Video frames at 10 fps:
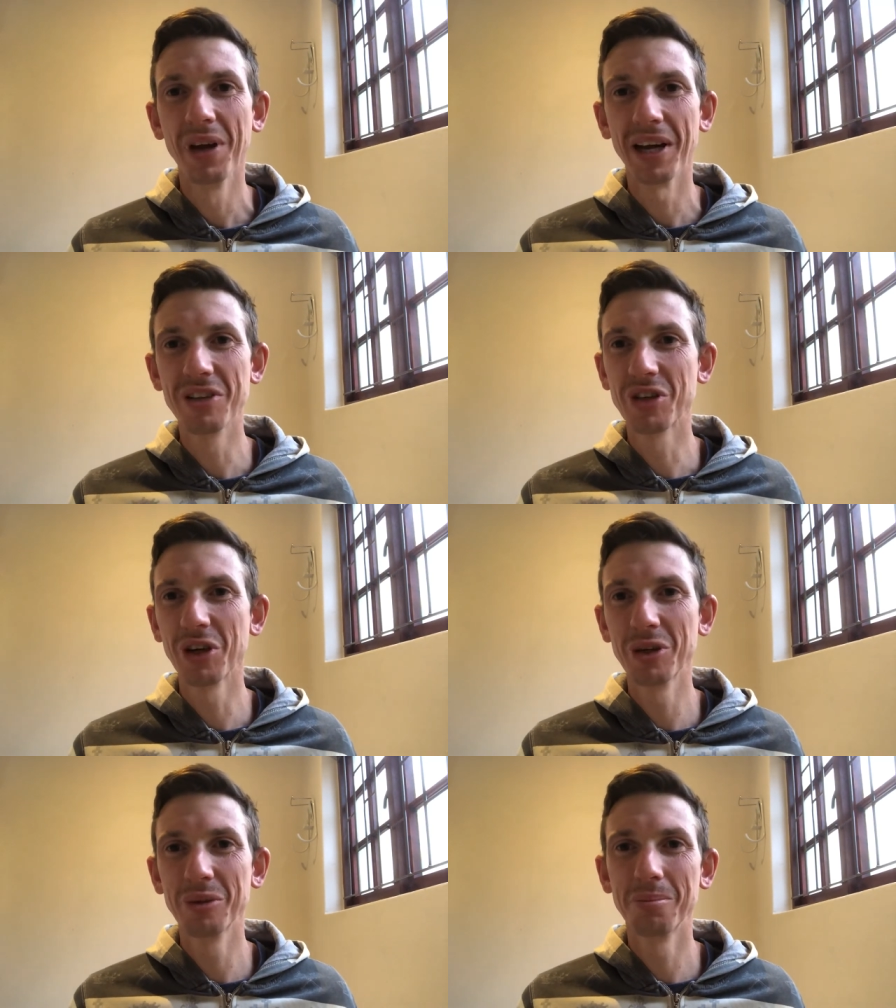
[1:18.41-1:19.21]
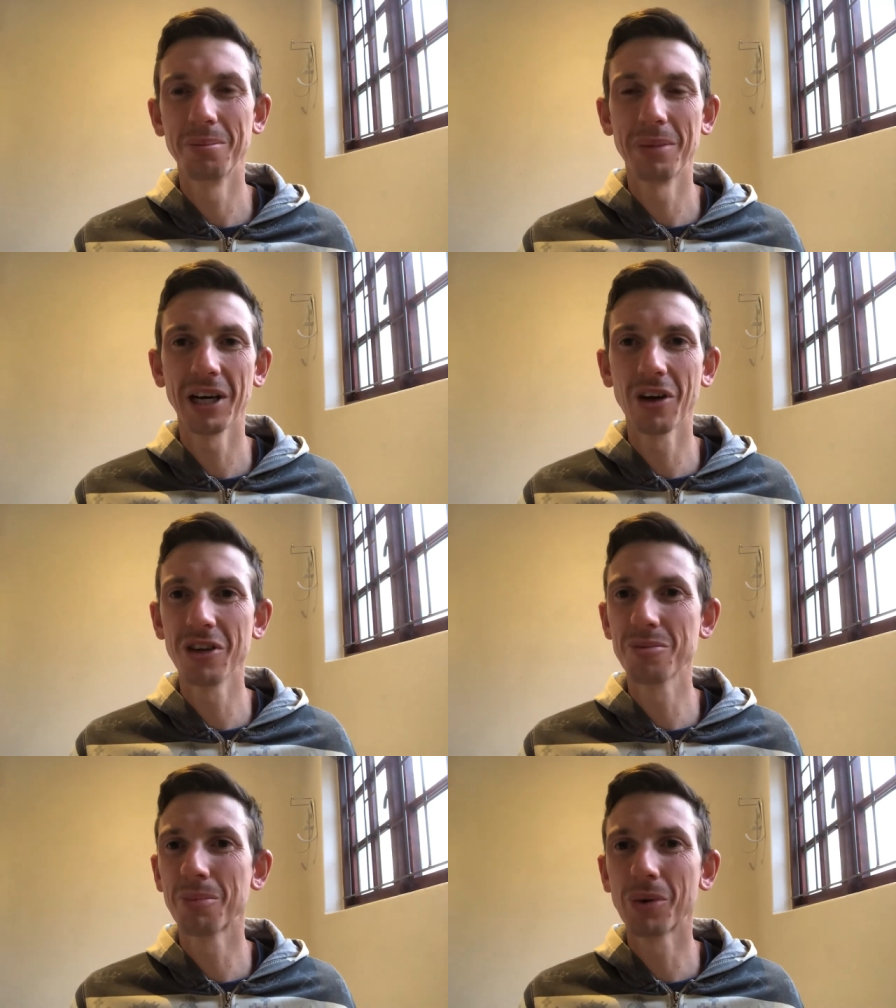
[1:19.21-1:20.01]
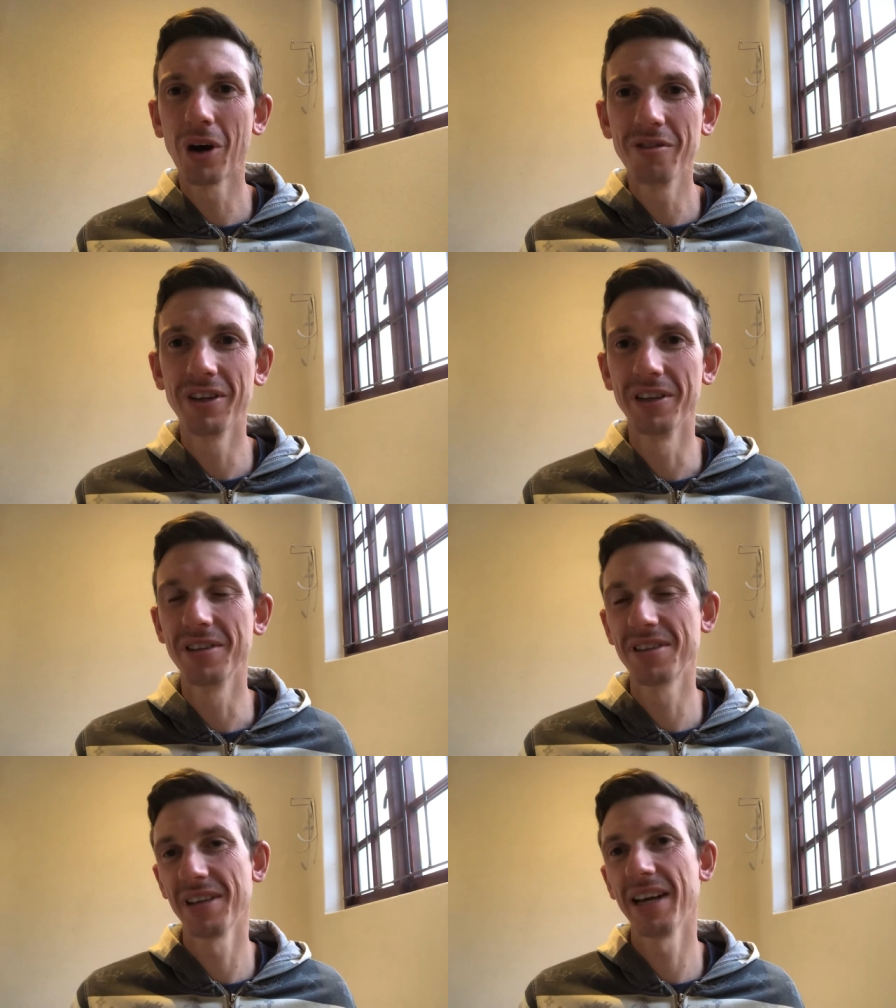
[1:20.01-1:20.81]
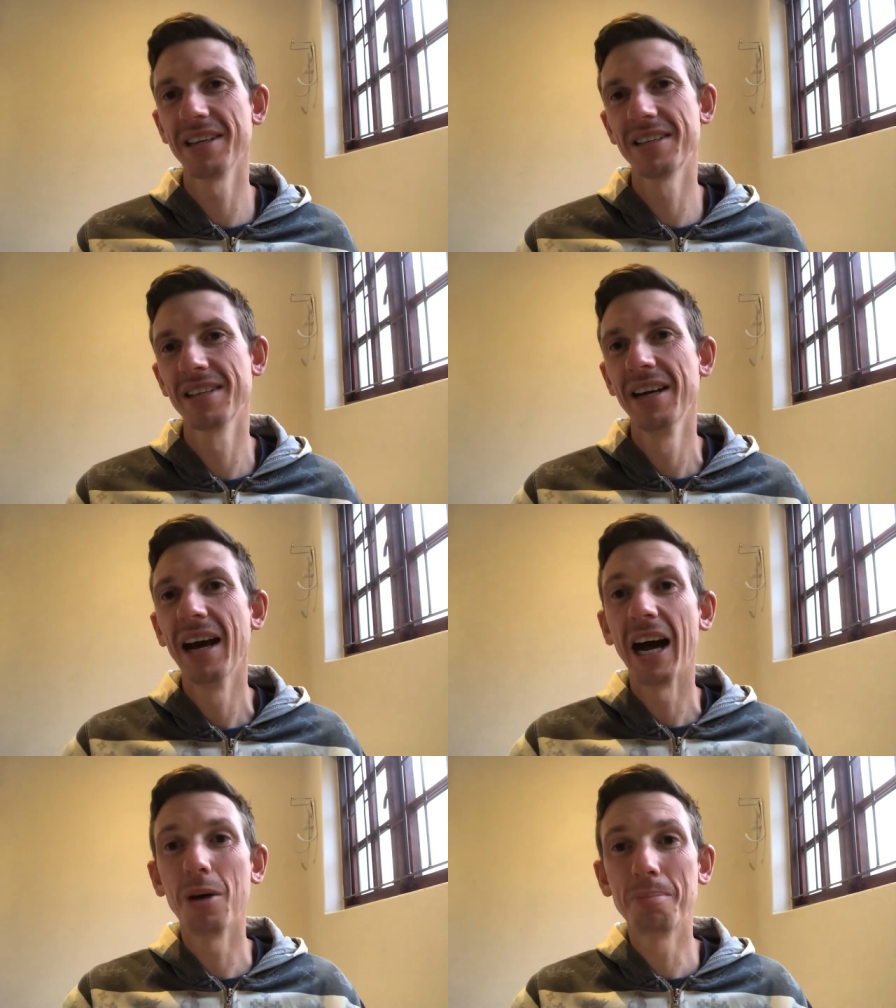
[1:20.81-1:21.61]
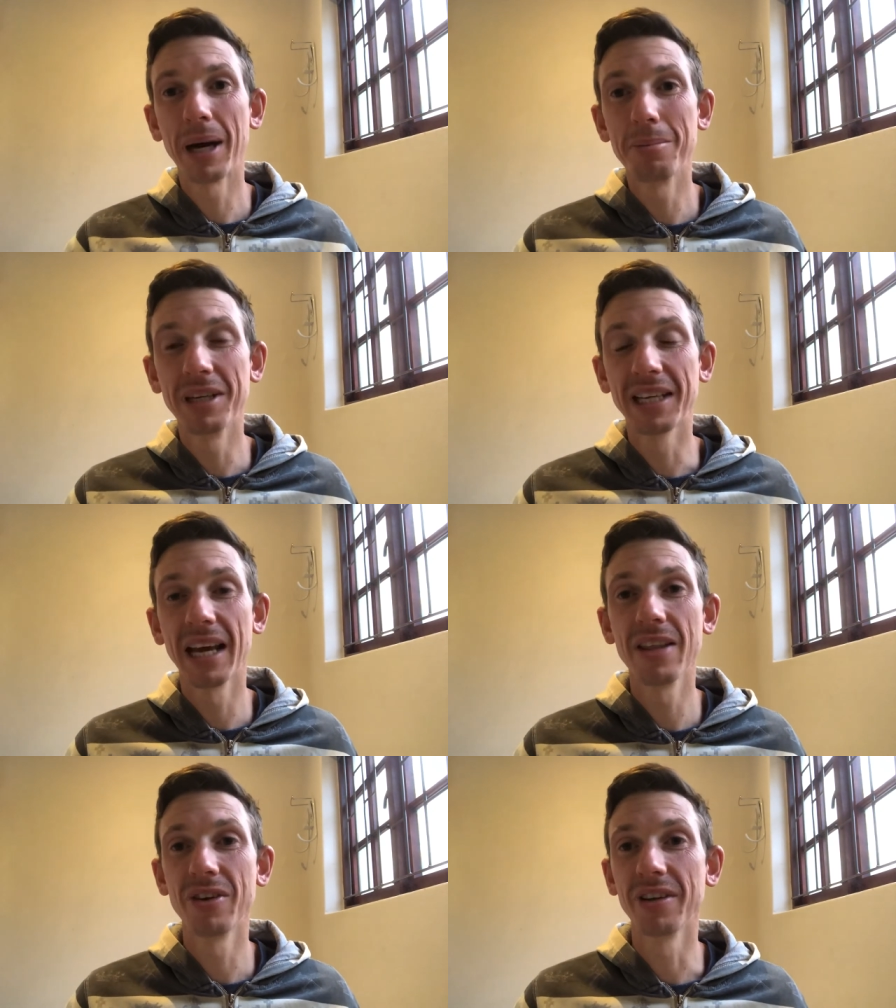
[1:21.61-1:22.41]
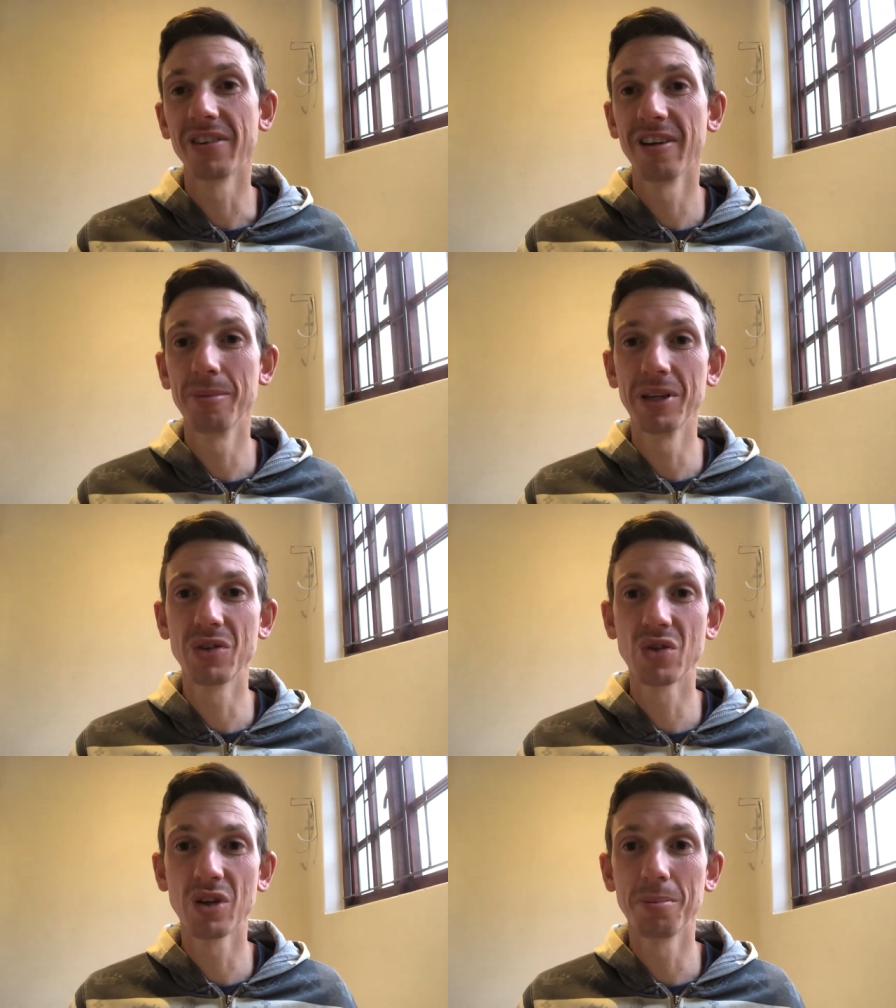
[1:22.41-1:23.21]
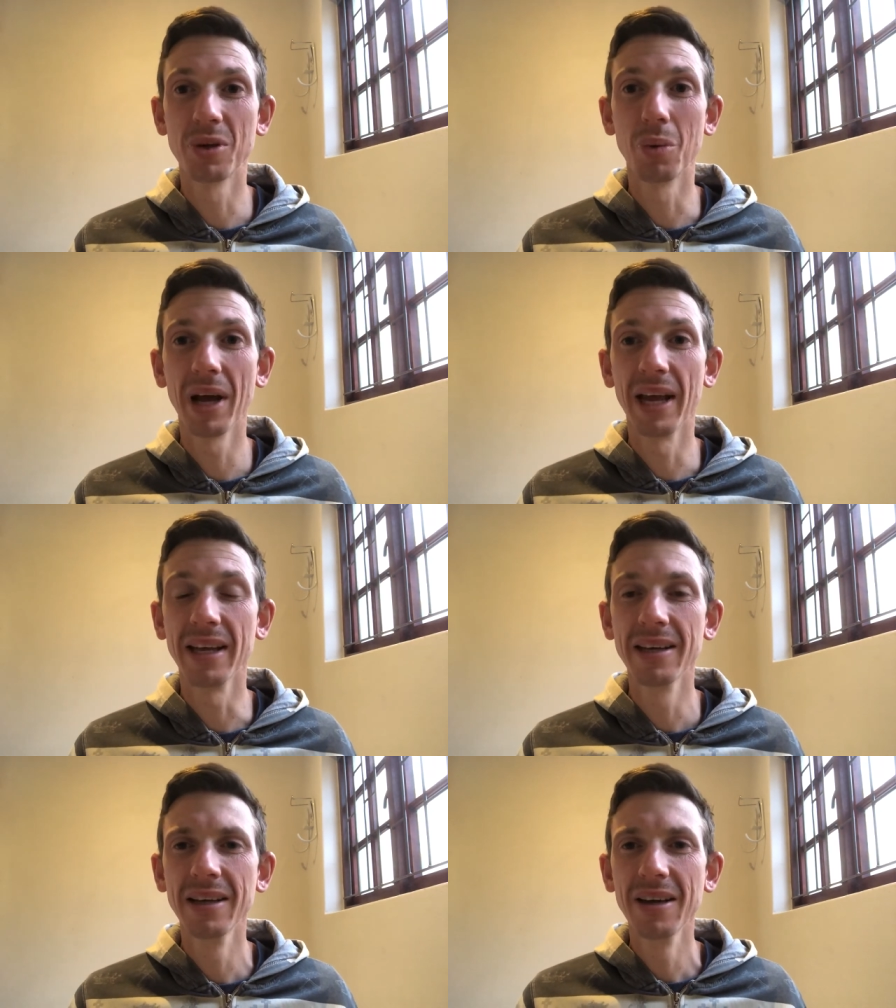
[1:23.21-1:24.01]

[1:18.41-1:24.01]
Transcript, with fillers: And so, by God's providence, as our public gatherings have been stripped away,